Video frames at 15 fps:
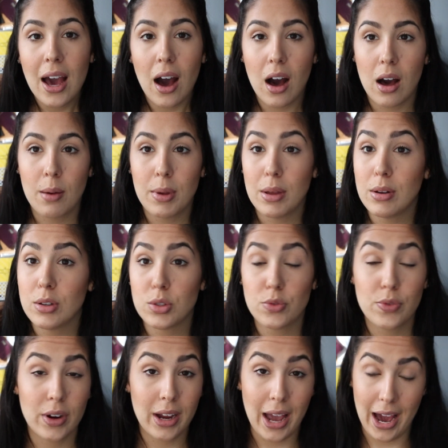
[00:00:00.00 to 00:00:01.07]
It was
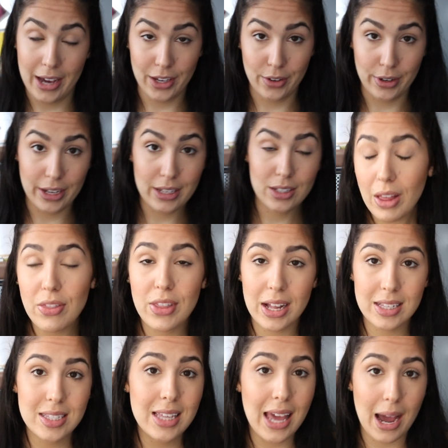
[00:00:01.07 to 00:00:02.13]
very accurate.
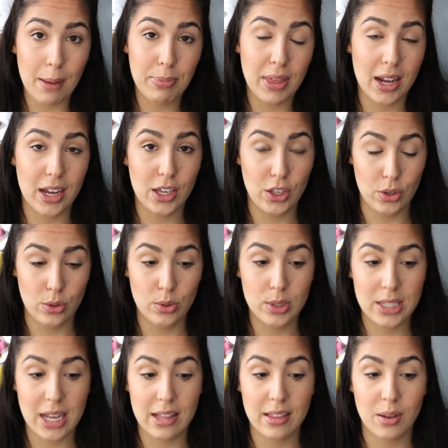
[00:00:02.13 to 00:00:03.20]
That's the app that I
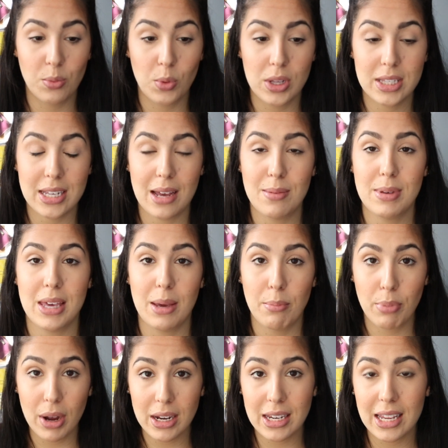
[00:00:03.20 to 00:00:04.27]
used. And then once I became
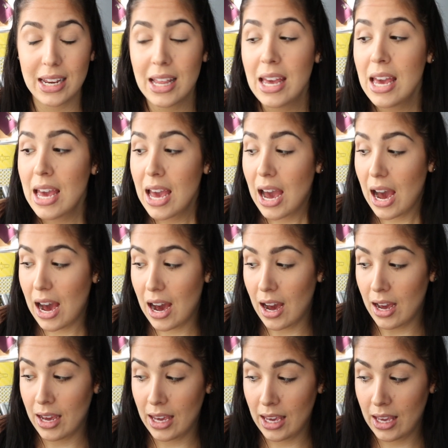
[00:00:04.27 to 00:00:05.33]
pregnant,
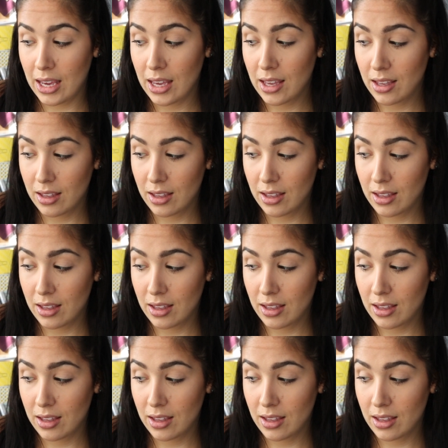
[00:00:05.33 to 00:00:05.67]
I